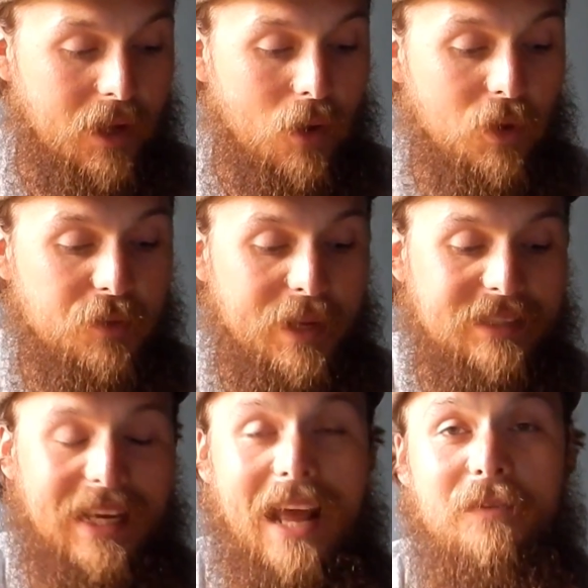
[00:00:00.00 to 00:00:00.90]
which means
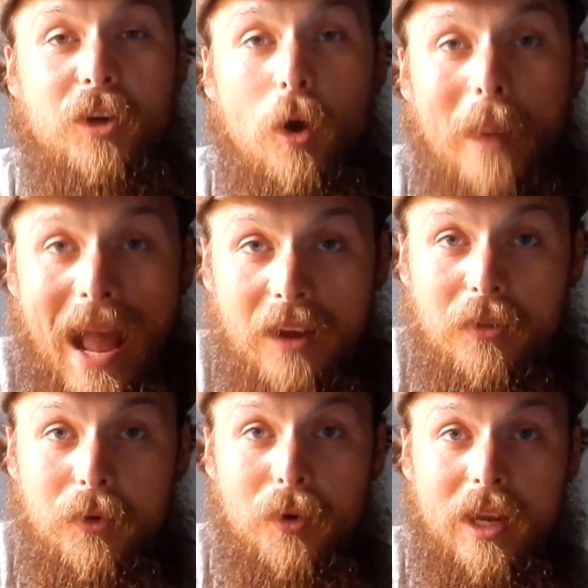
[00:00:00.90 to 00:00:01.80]
I'd have to go back
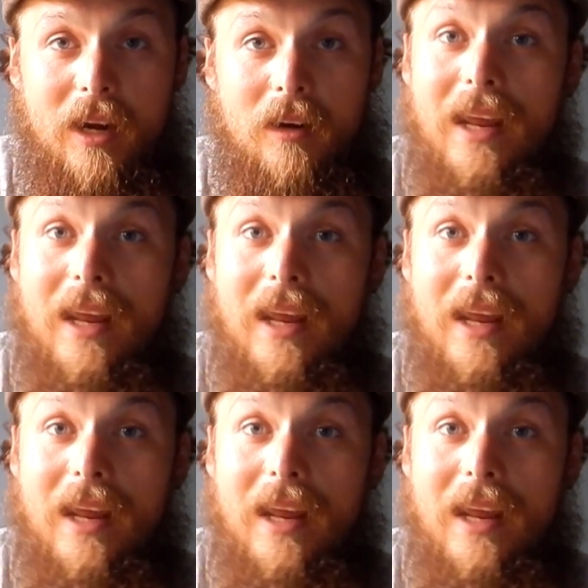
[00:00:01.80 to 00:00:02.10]
through here,